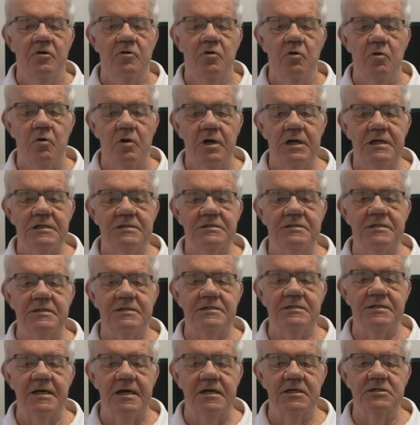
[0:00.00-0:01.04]
Nor is the
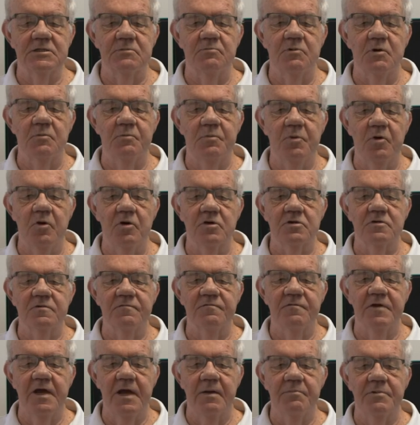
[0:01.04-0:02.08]
taxable part
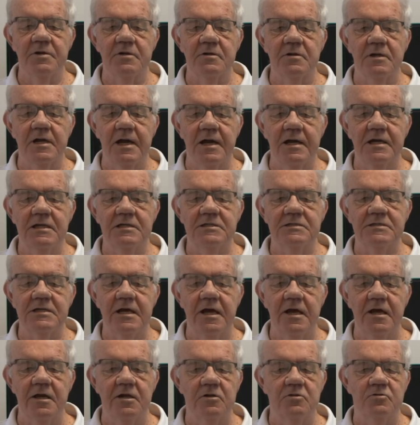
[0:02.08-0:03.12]
of capital gains
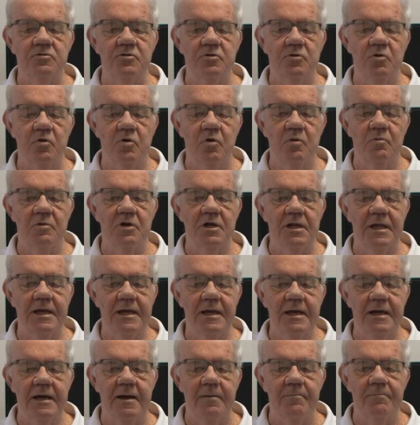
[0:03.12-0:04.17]
added to normal
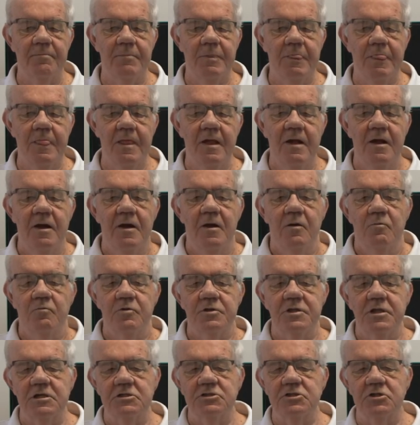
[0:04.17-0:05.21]
income.
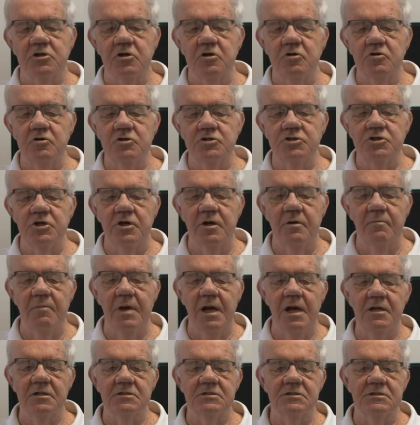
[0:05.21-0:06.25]
With exclusion
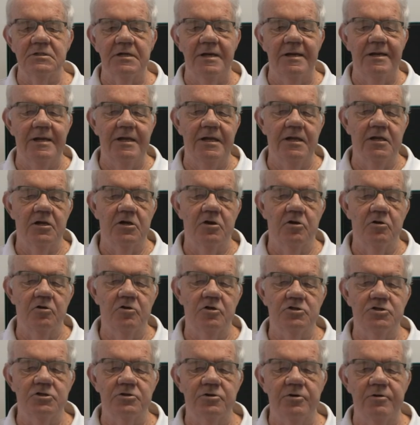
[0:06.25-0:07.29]
amounts and
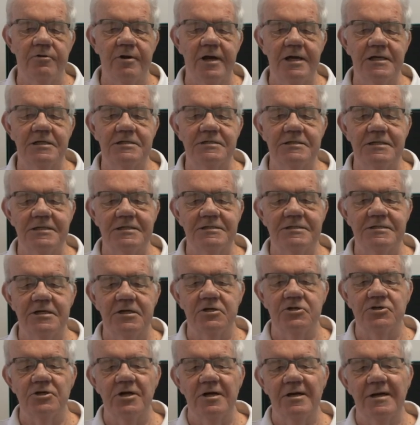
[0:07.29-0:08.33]
inclusion rates,
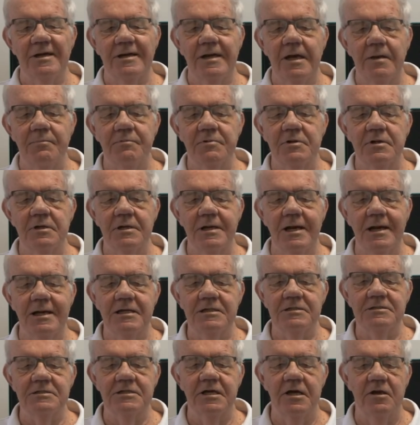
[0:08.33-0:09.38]
etc., capital
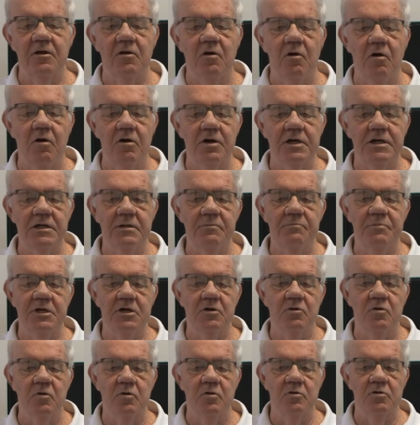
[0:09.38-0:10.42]
gains can hardly be
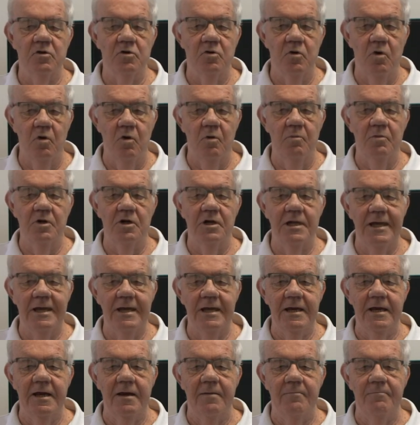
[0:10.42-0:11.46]
called normal
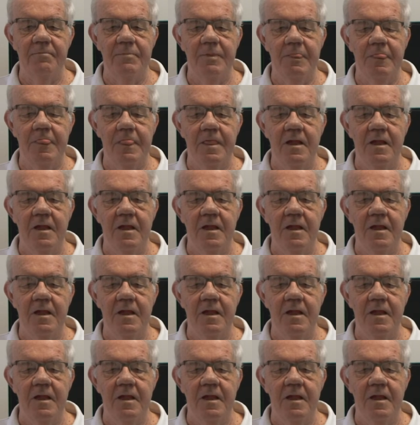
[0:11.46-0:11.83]
income.